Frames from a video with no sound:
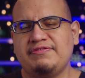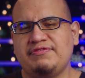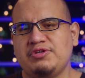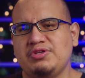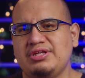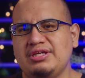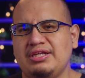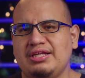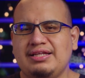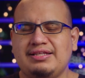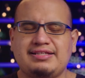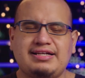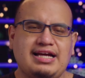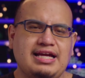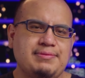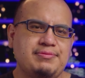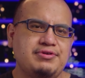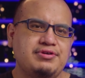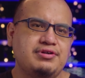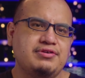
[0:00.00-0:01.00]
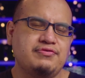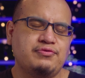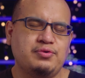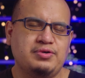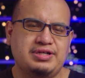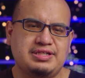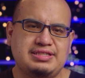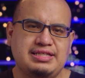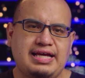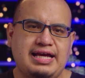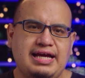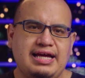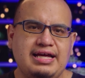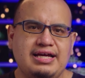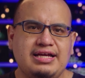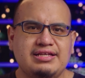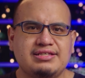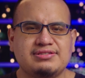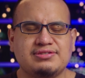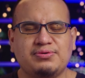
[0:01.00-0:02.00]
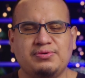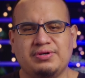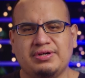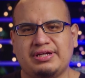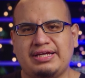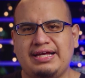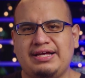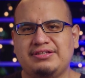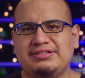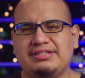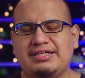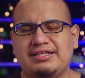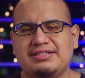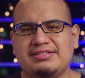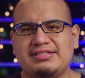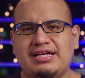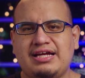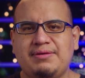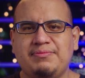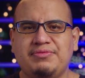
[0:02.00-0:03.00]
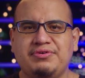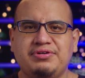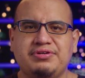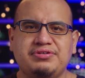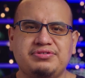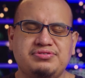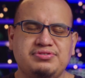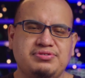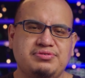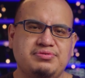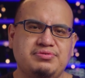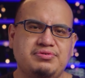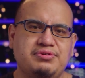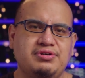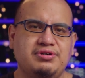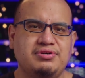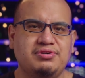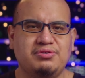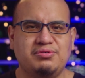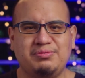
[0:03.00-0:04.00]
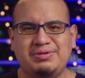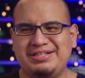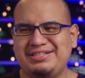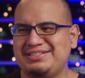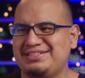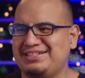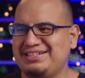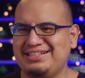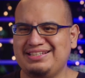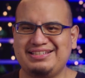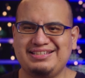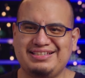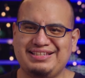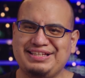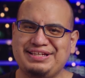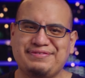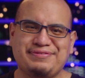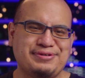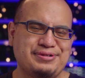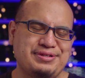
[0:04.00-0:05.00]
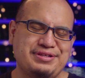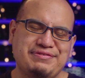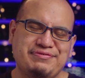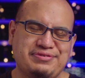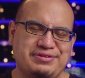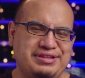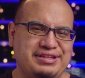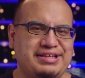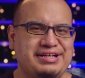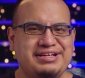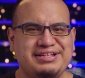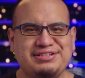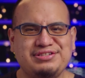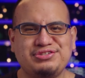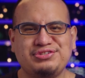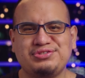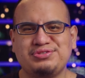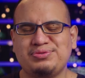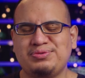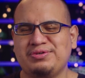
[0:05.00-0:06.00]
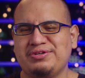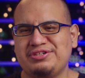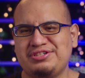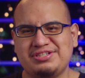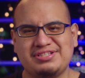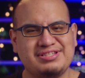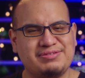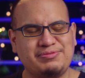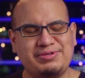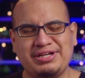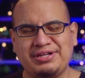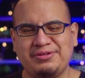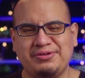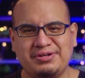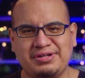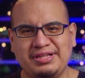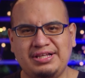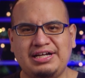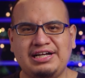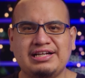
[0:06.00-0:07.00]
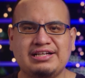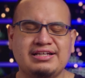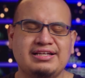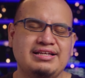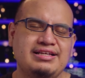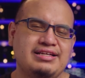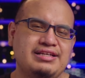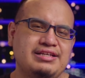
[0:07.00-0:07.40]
if you need a timer for a task or a countdown timer to know when to leave early for lunch or just a regular clock,